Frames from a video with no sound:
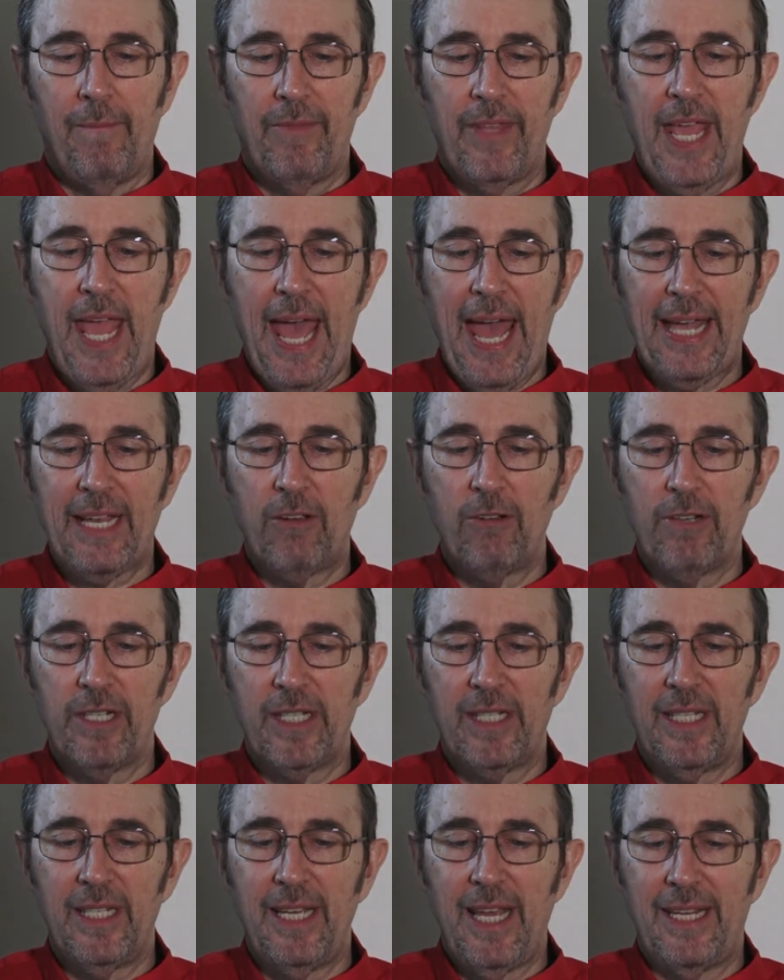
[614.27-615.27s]
The
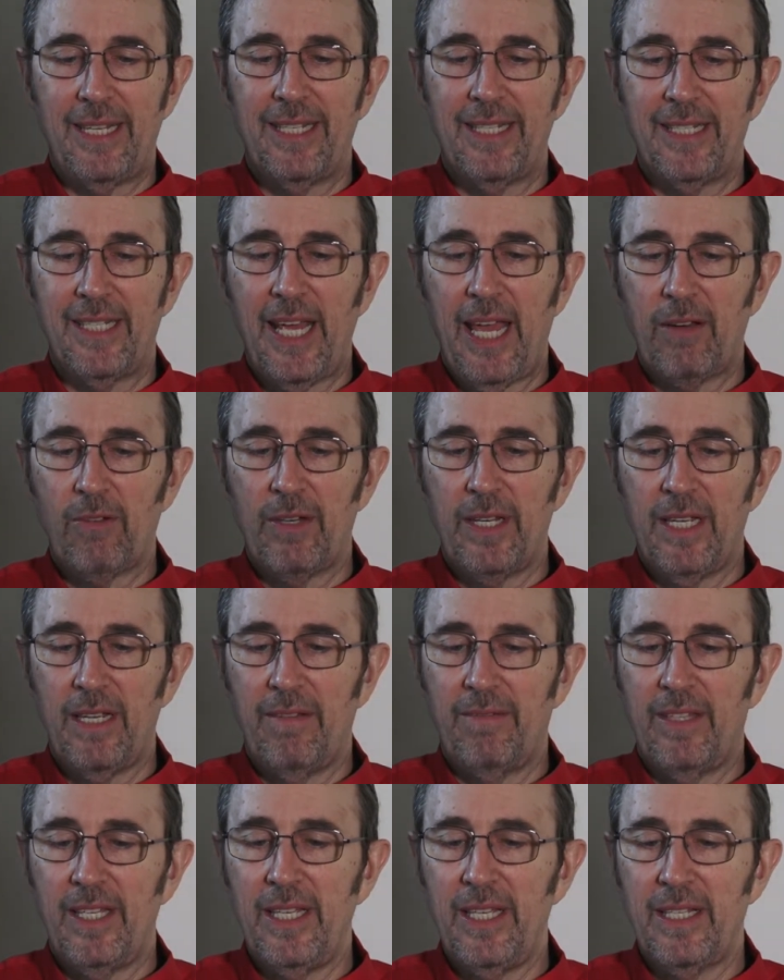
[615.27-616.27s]
accuracy and integrity
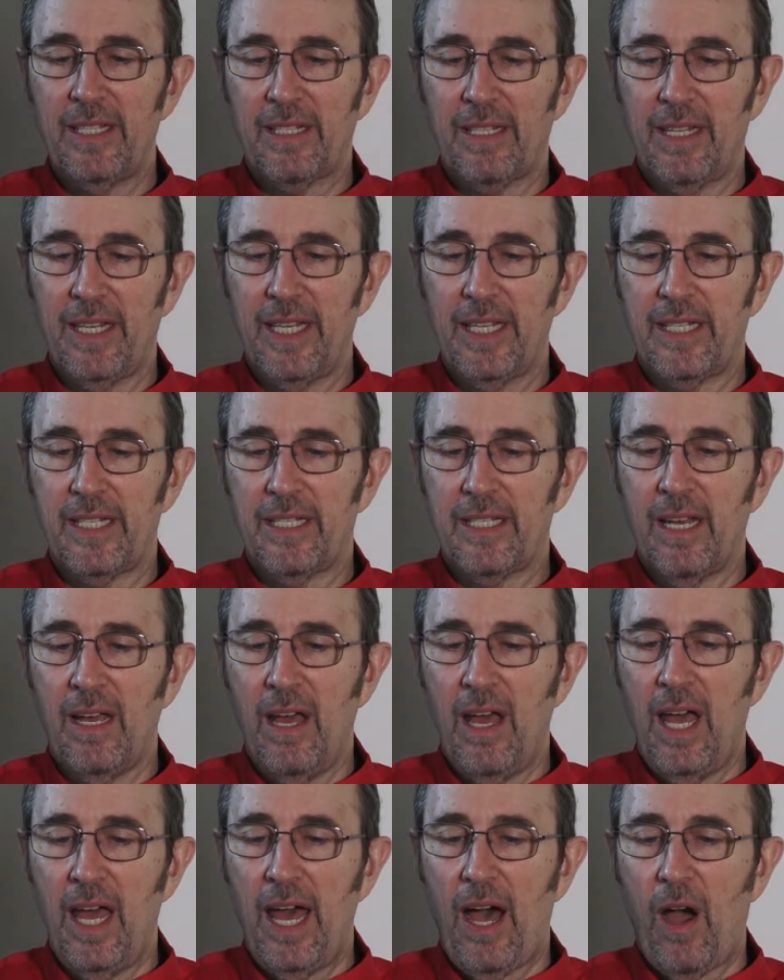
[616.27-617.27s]
of these lists
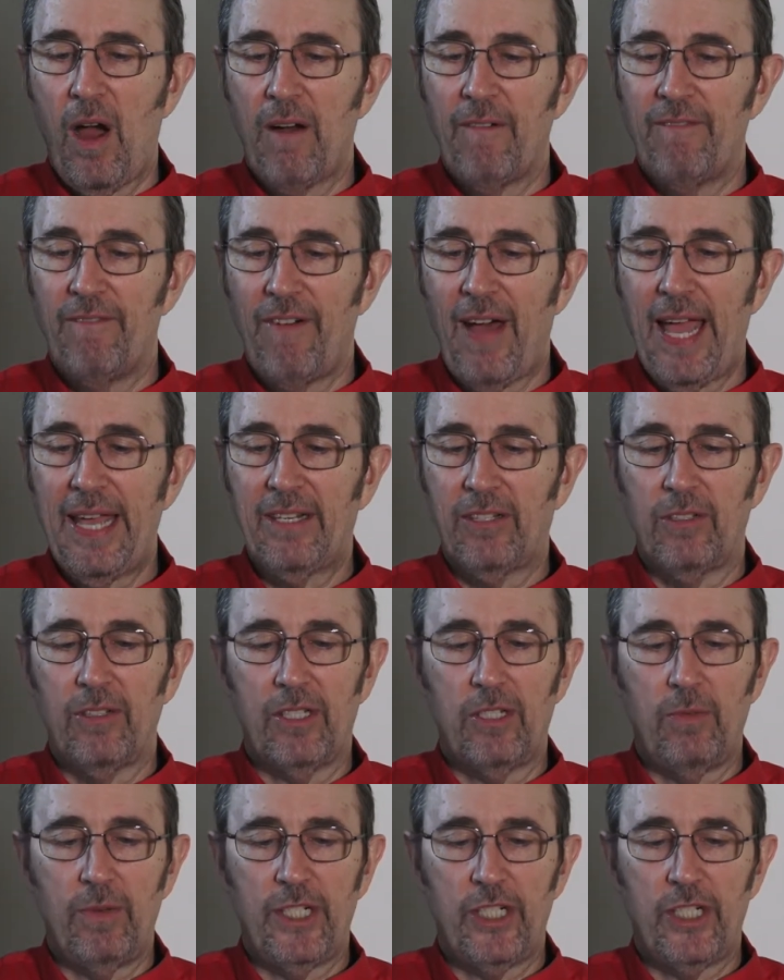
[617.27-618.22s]
are vital to